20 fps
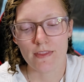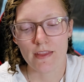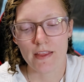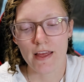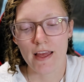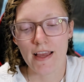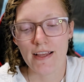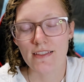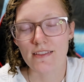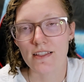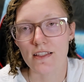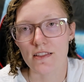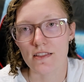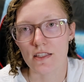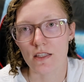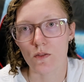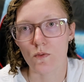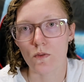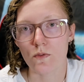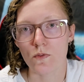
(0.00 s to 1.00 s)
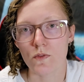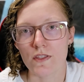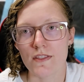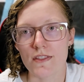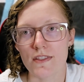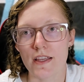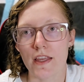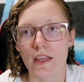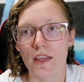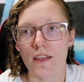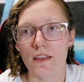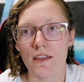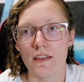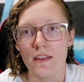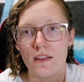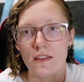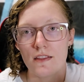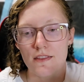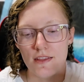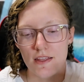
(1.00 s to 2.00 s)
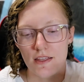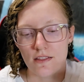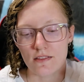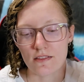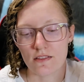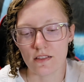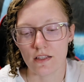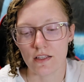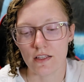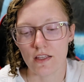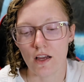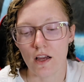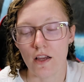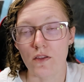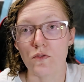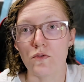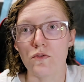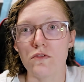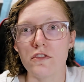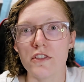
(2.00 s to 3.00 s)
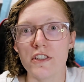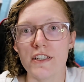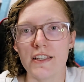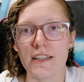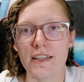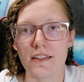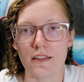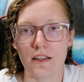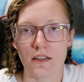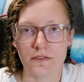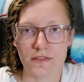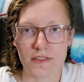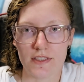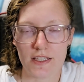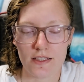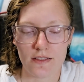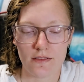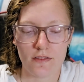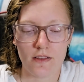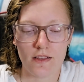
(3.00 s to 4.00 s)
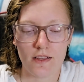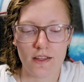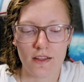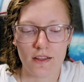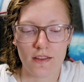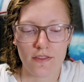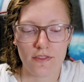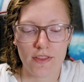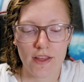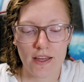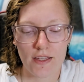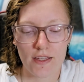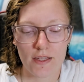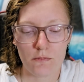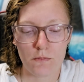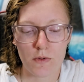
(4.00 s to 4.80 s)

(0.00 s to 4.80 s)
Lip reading: Accenting, when we say things like, I really loved it, that can